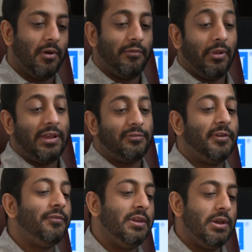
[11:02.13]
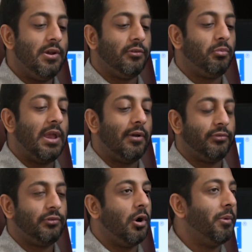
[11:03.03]
over the last 15 years, we have
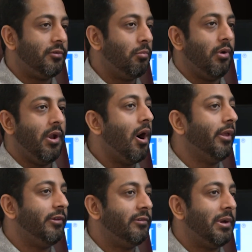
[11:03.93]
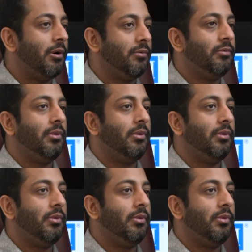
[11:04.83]
so much more knowledge about